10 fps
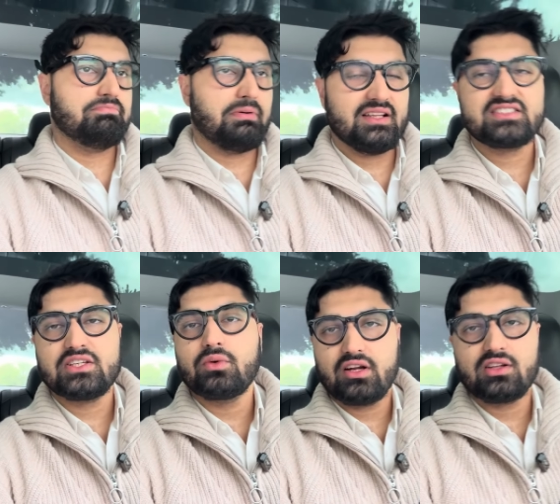but let's see
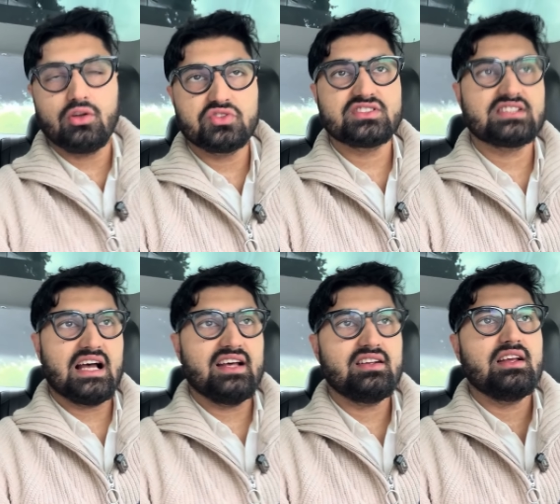where it closes
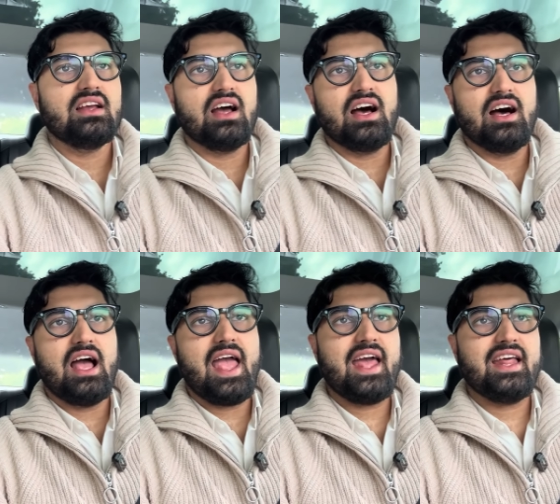at.
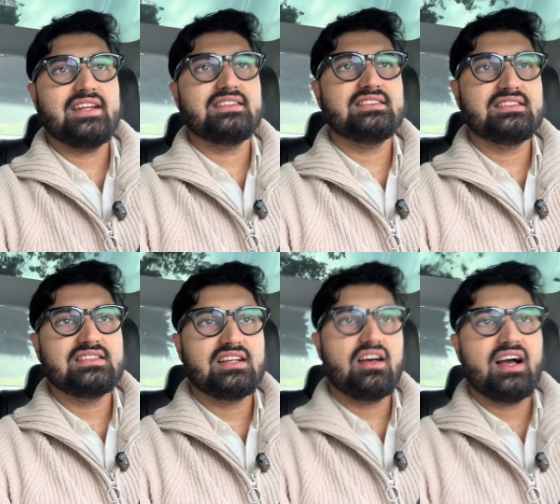And
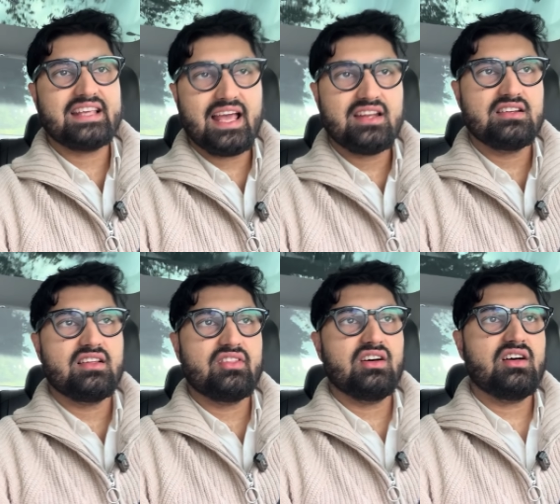again,
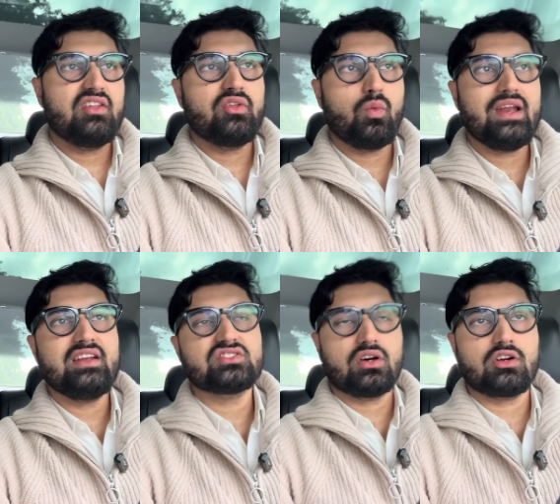the wind
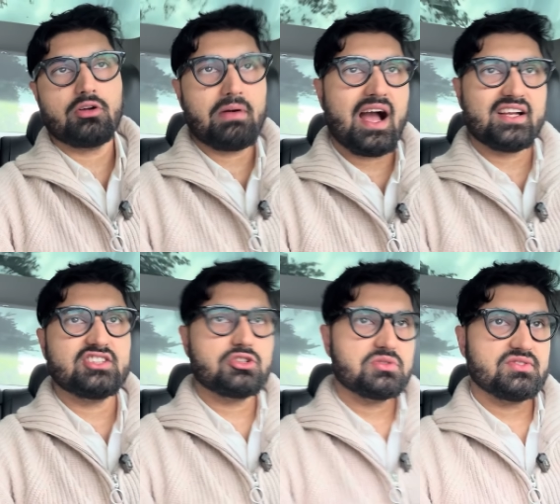is on our back
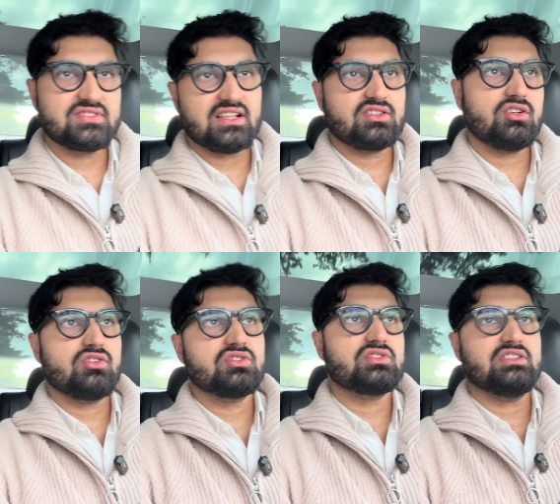in terms of
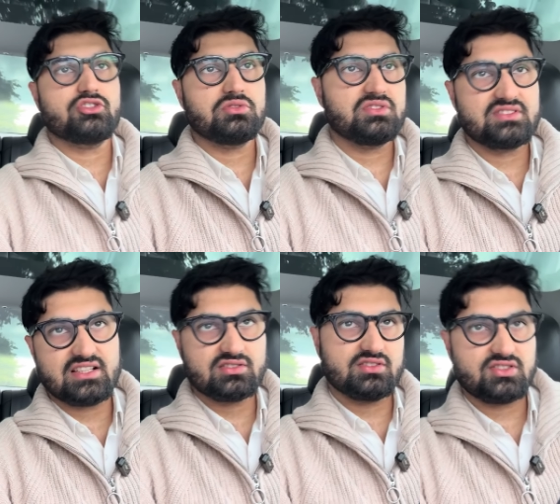technicals, in terms of
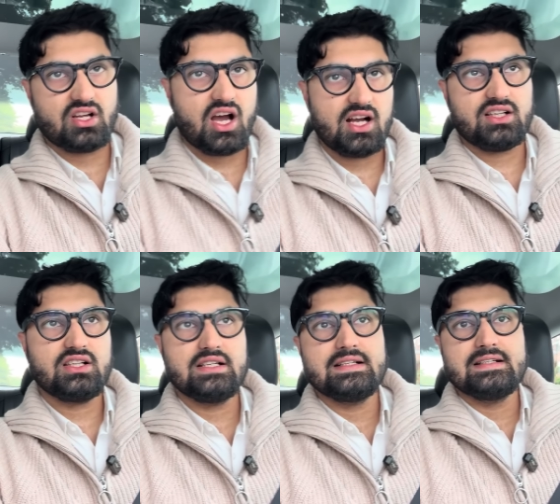Tesla stock,
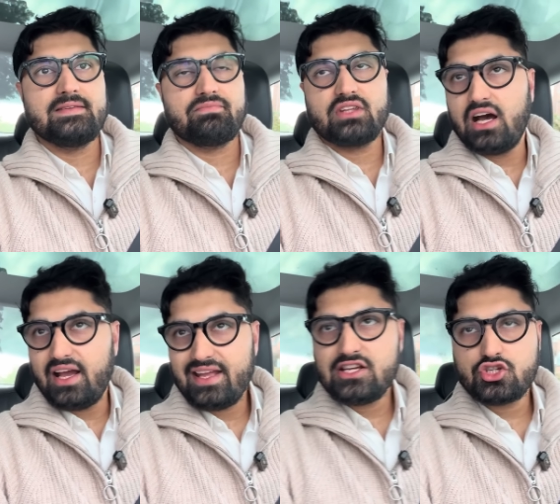
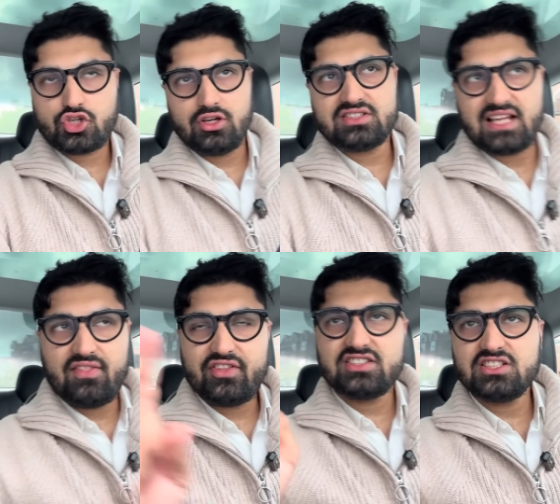insurance.
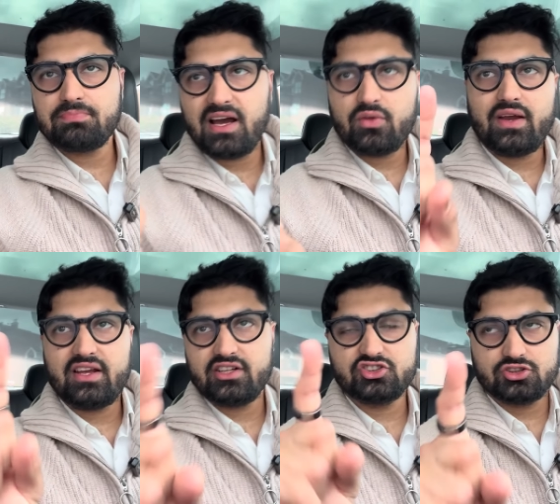And this is, by the way,
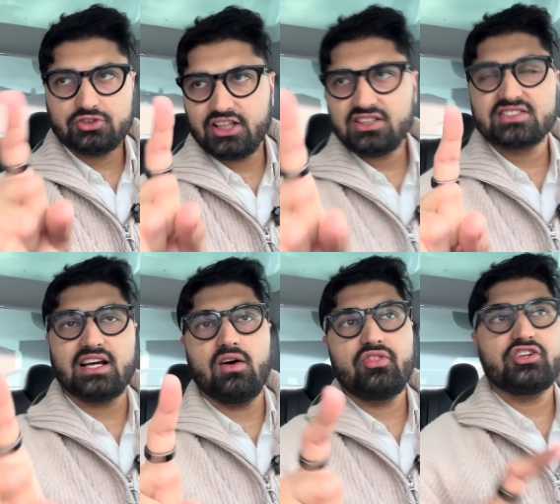here, check this
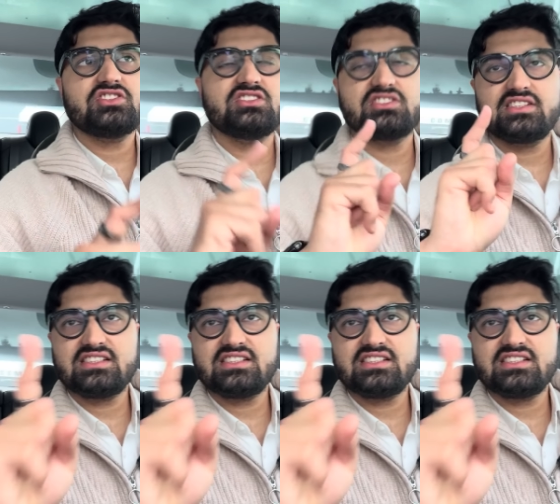out. This is